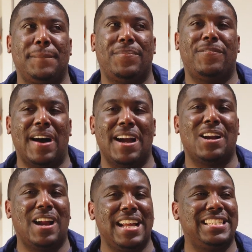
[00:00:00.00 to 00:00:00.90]

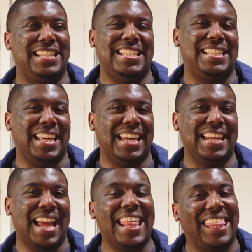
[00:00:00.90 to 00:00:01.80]
Fire HD
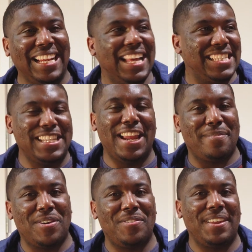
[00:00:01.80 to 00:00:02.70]
10. I think that's the
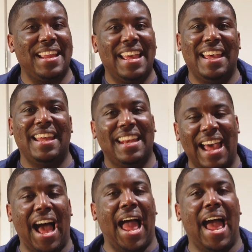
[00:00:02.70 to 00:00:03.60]
name of it.
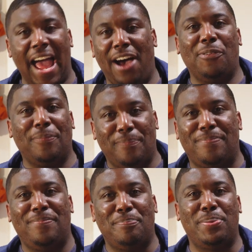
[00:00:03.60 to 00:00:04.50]
I'll
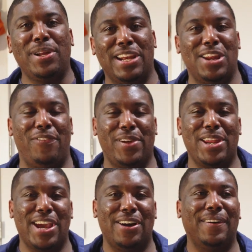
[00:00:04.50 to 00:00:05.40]
put it in the
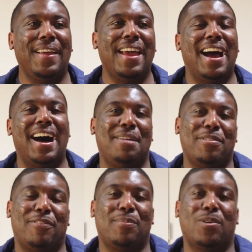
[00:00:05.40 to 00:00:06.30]
video
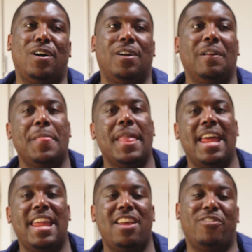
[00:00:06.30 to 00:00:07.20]
if I'm wrong.
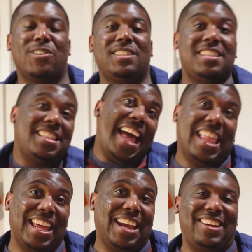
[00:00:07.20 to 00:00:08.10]
And then versus
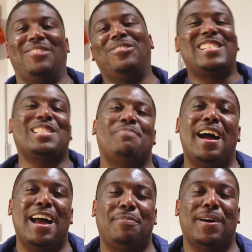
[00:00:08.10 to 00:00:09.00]
that thing, which is
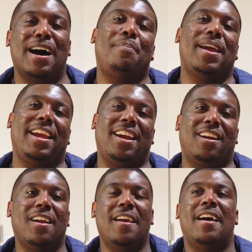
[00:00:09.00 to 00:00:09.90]
my Apple iPad
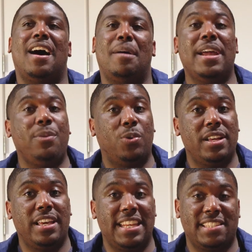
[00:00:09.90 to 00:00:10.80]
Air.
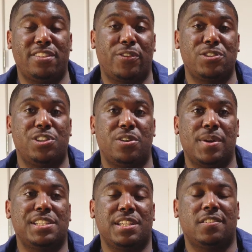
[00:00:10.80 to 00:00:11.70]
It is the first
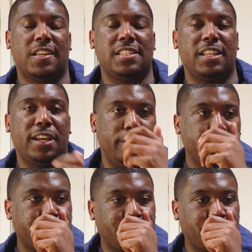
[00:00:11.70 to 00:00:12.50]
generation, as I said.